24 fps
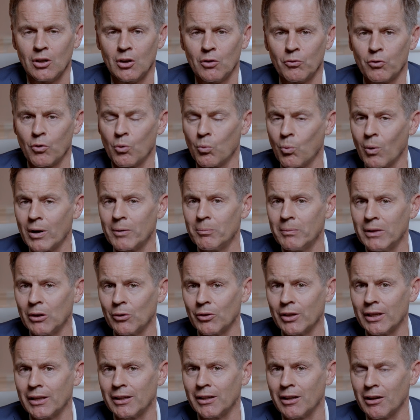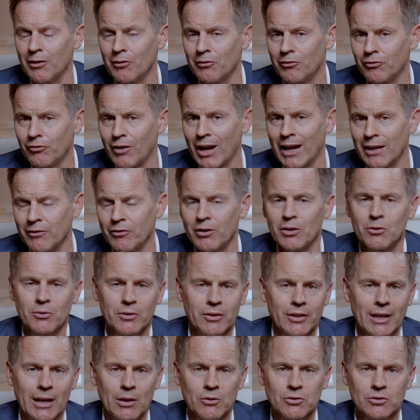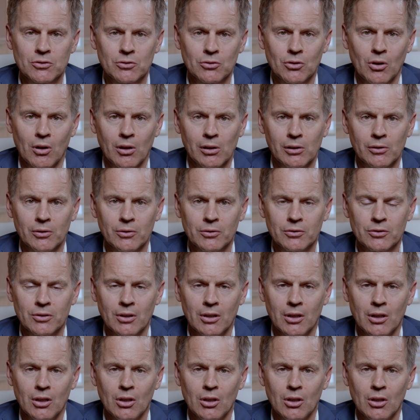for $1,500,000,